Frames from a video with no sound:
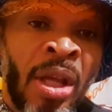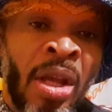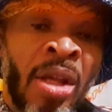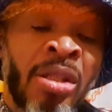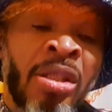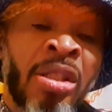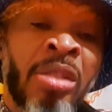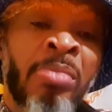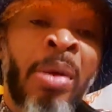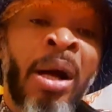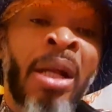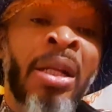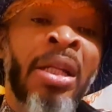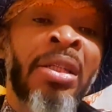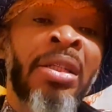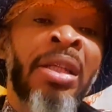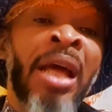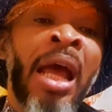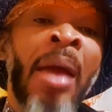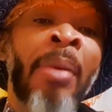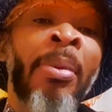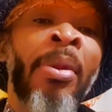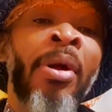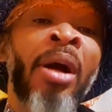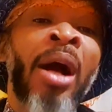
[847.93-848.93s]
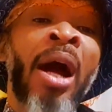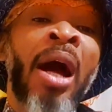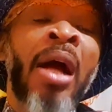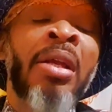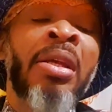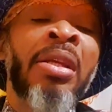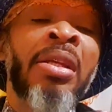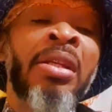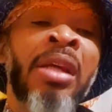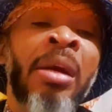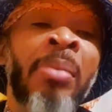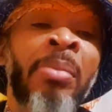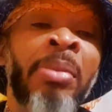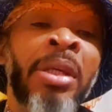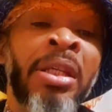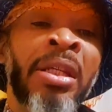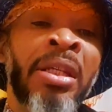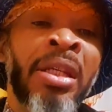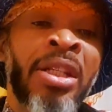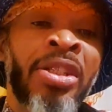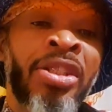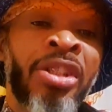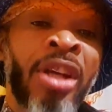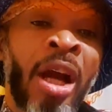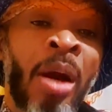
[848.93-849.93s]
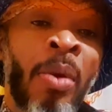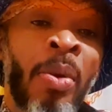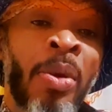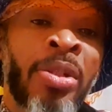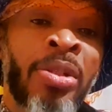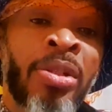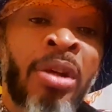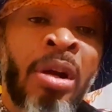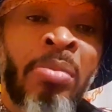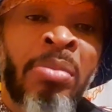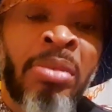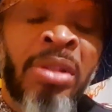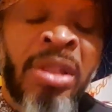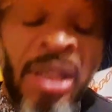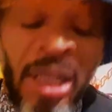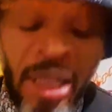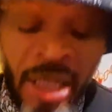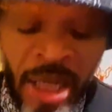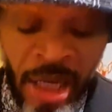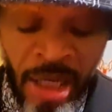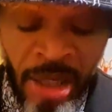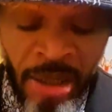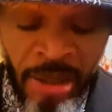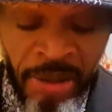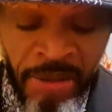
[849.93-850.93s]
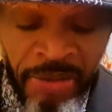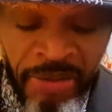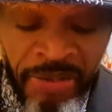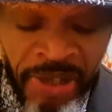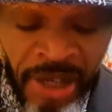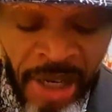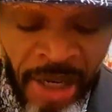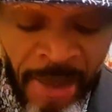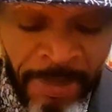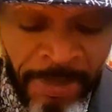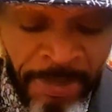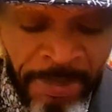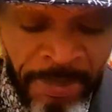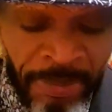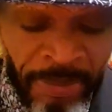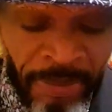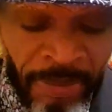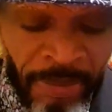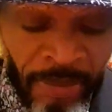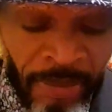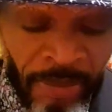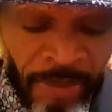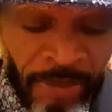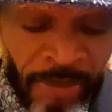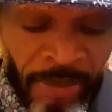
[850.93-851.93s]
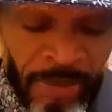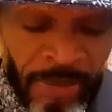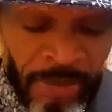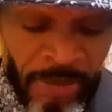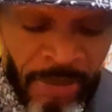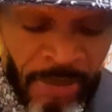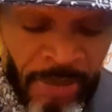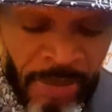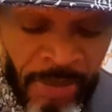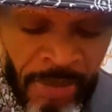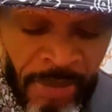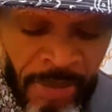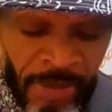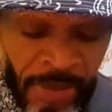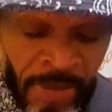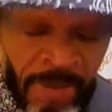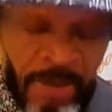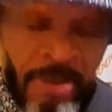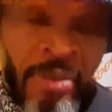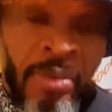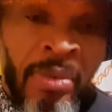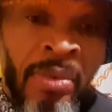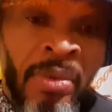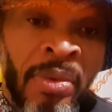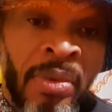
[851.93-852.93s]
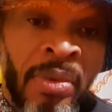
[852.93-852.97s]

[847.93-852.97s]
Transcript: Somebody type down her name in there. She always comes second enough time. Hmm?